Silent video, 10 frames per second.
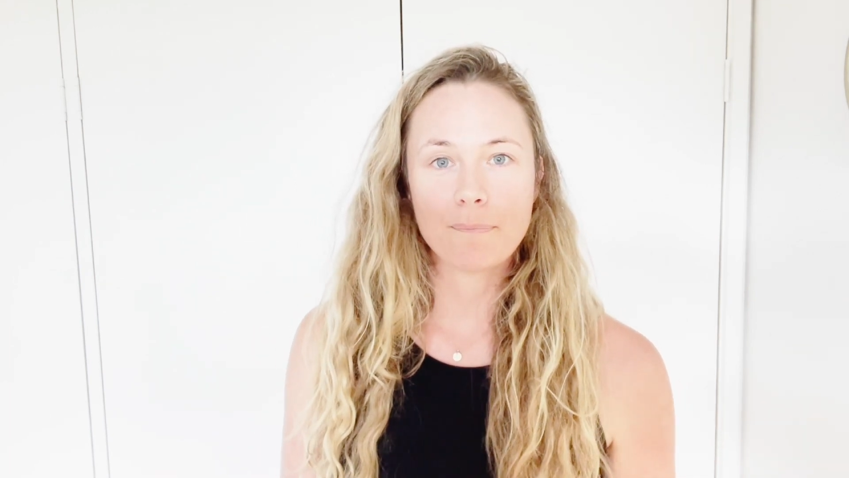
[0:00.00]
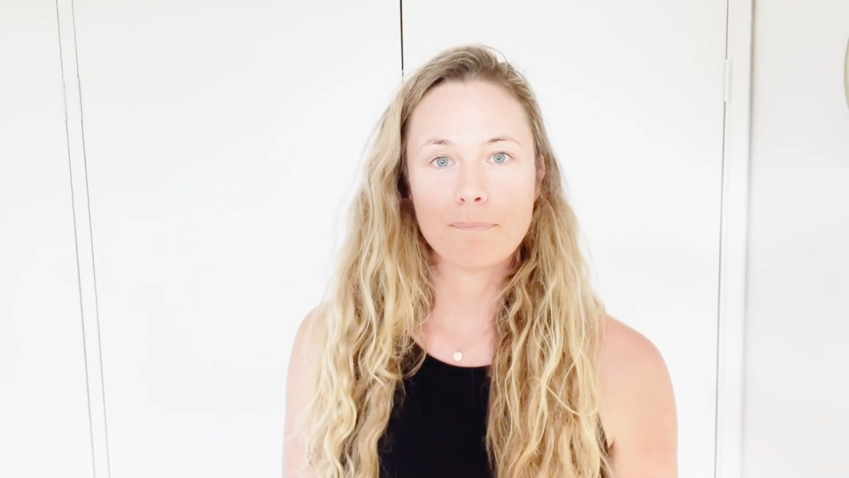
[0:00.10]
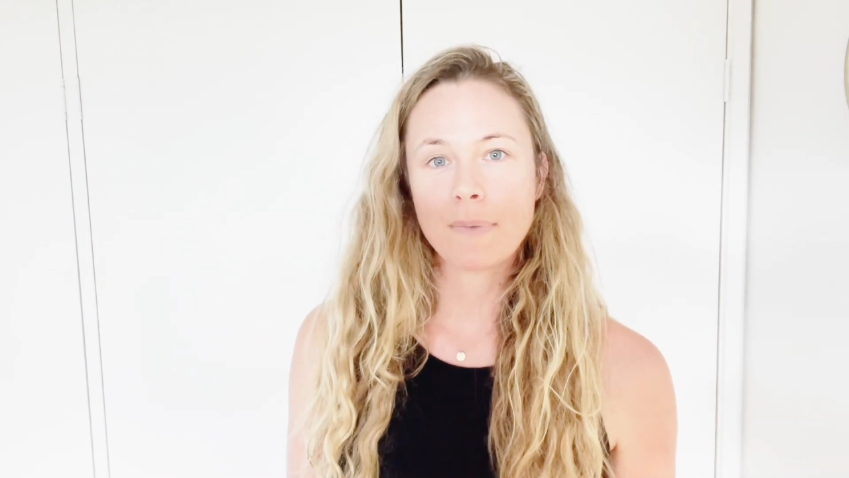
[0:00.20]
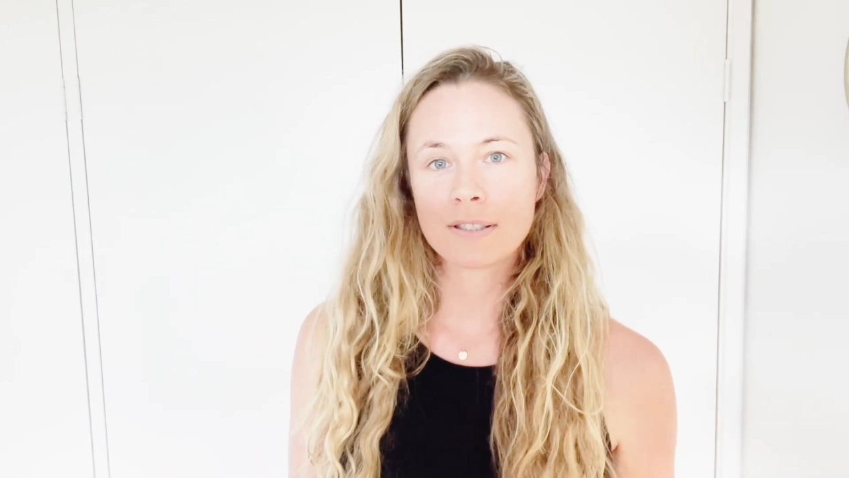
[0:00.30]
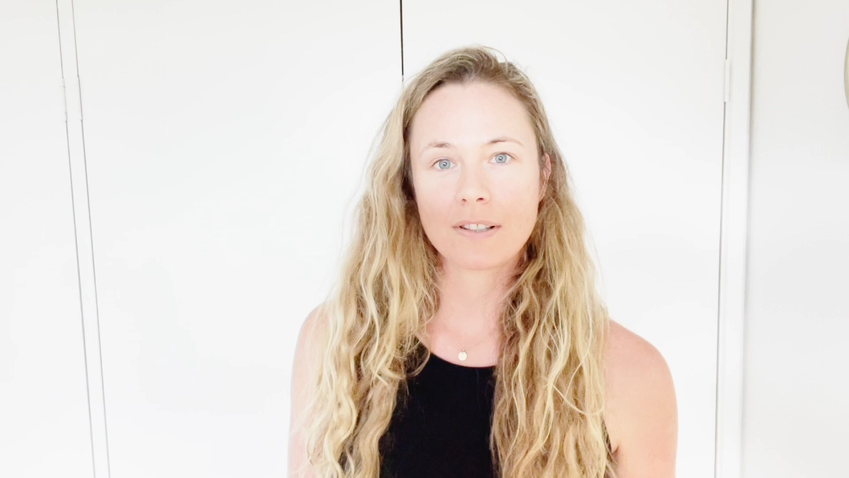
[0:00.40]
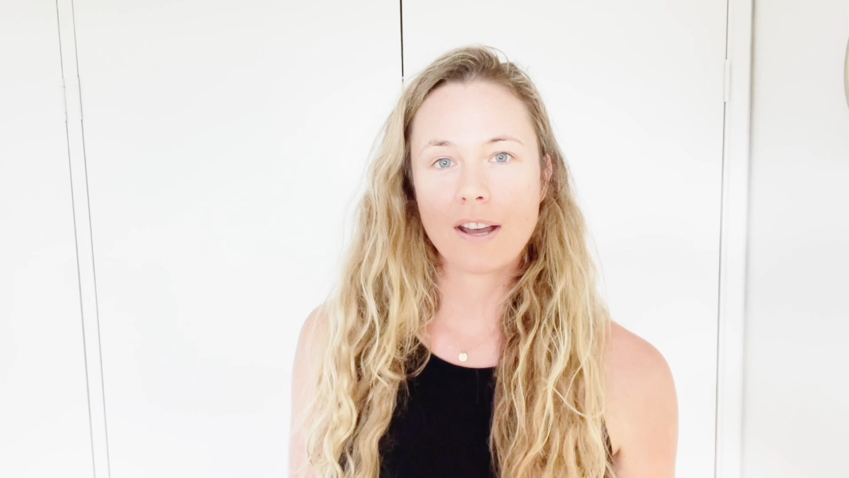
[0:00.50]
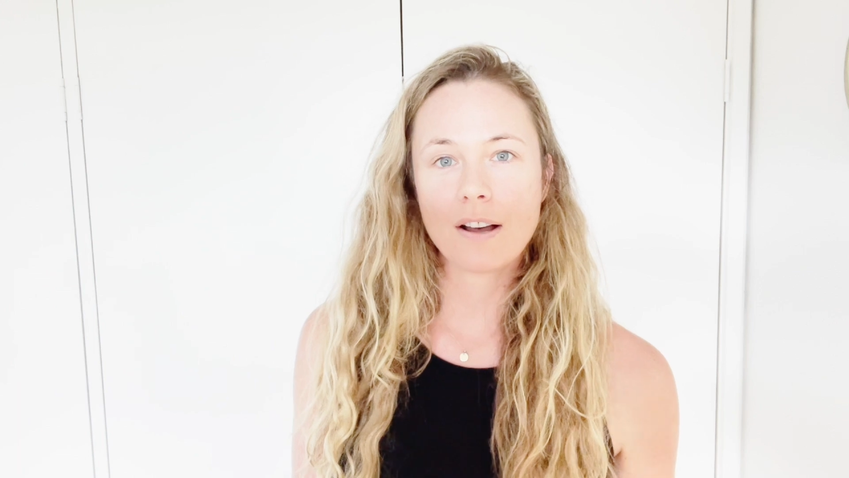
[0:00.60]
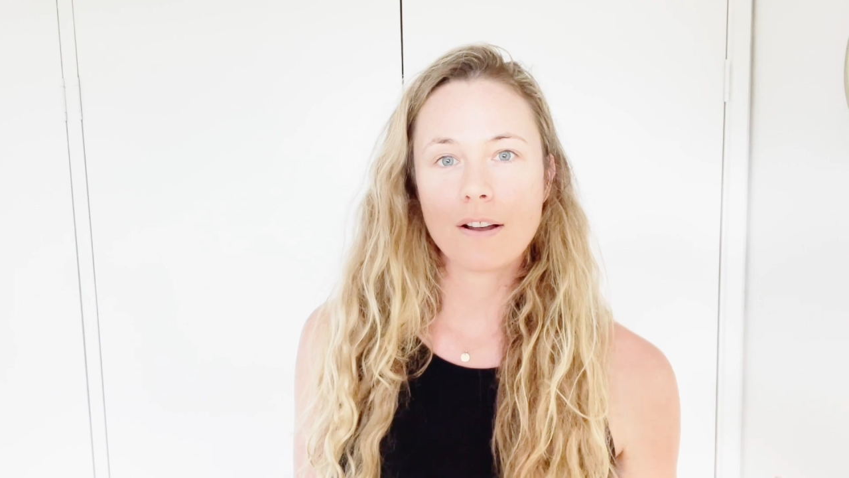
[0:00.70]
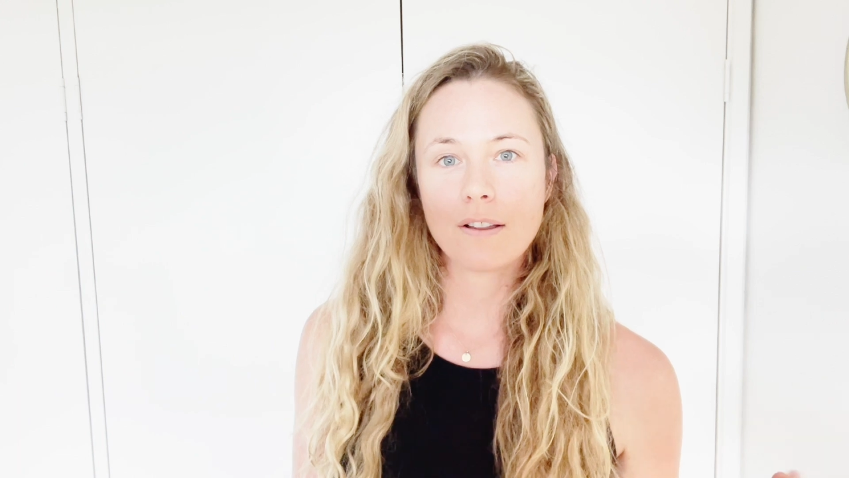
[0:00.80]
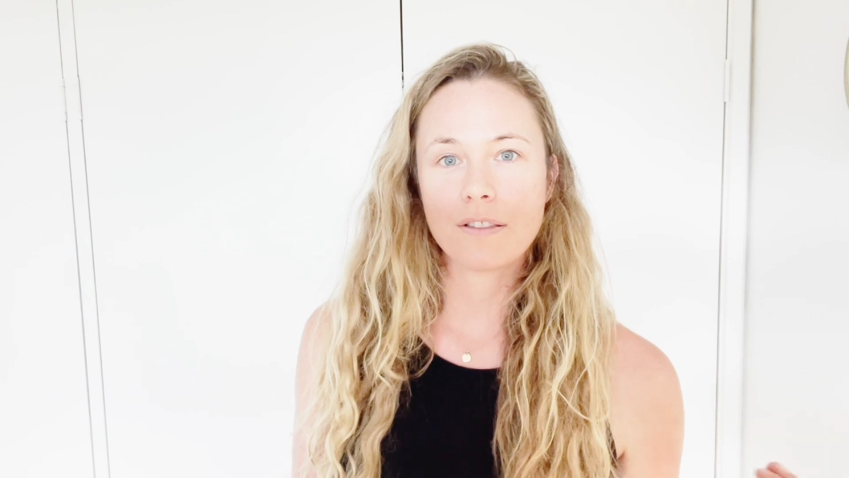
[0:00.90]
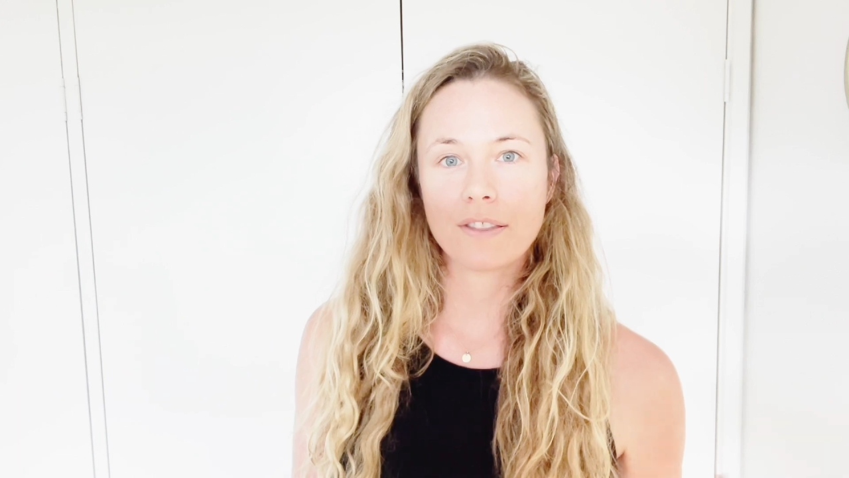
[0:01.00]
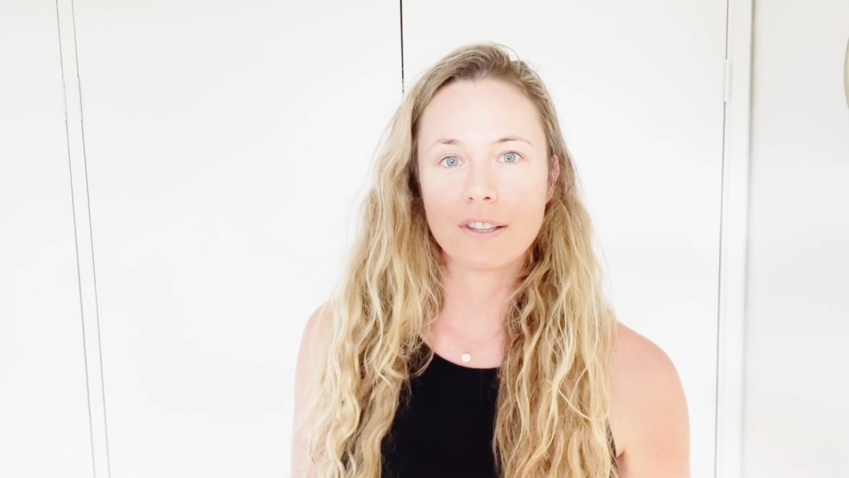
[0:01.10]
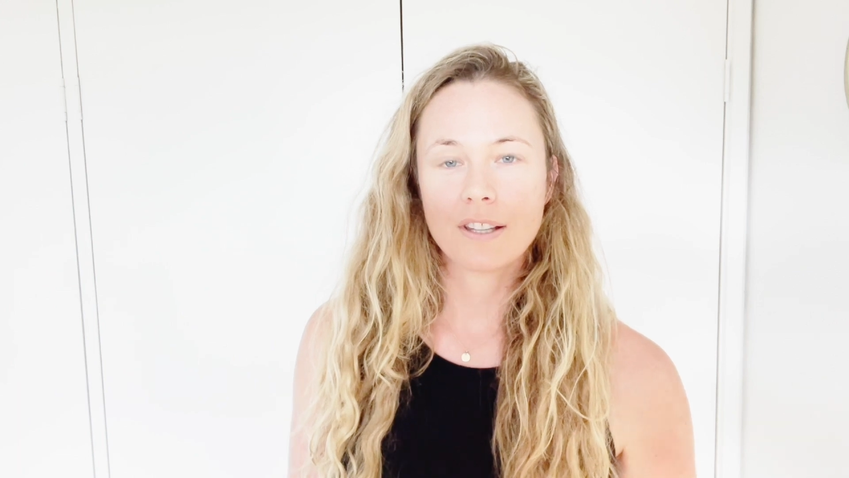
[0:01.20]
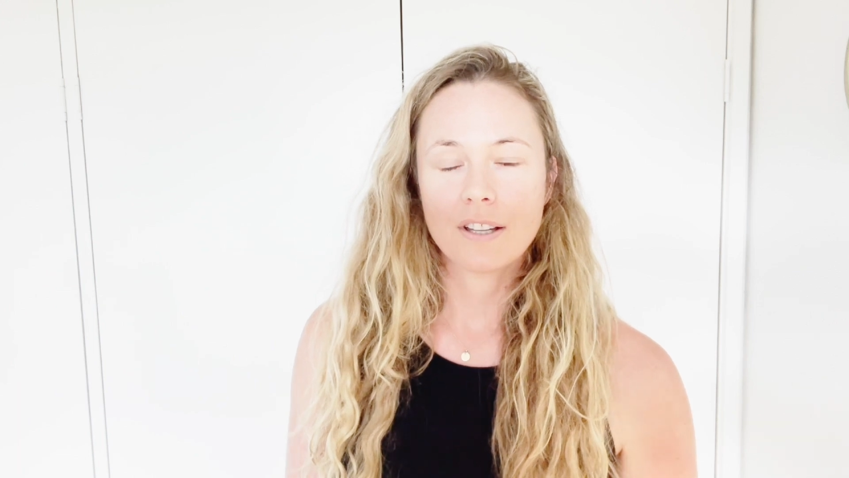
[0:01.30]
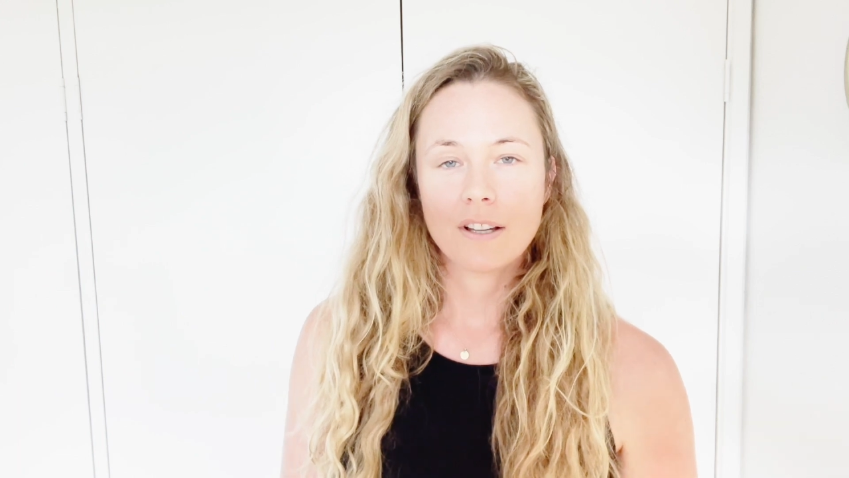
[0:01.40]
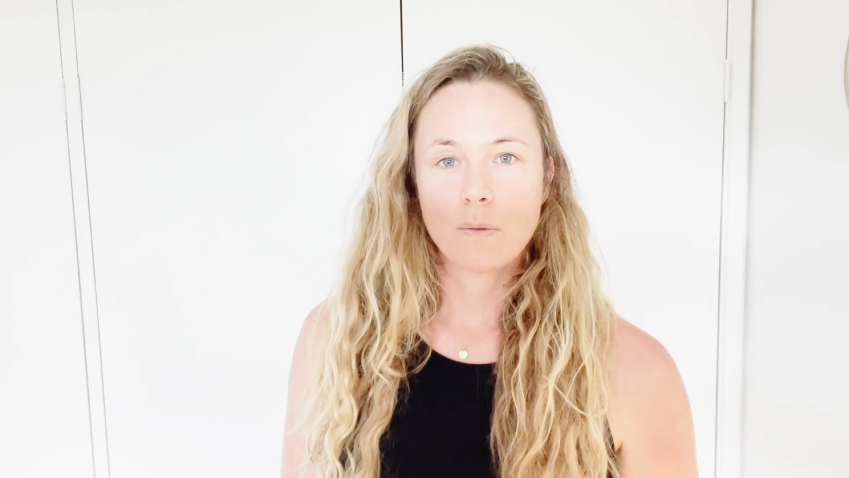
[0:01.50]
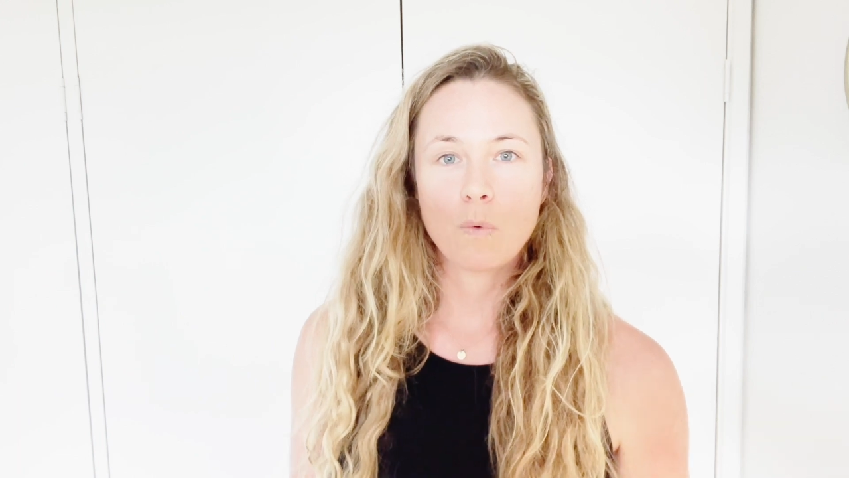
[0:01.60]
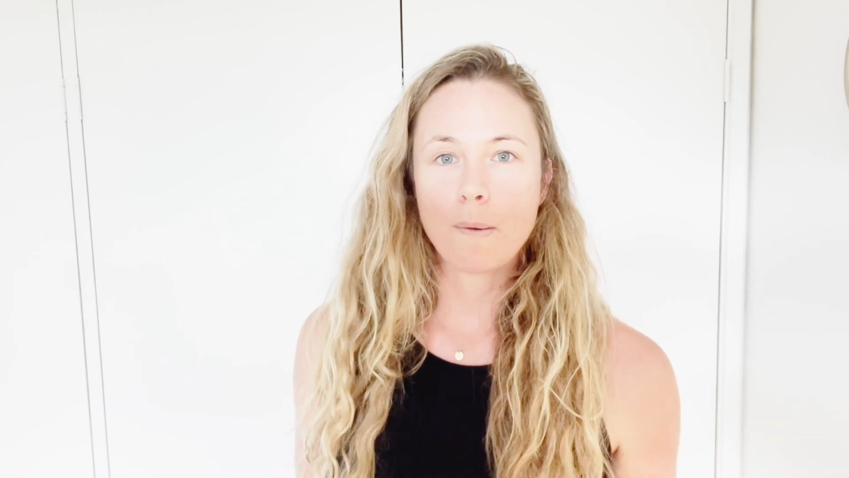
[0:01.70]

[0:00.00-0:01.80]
muscle health, what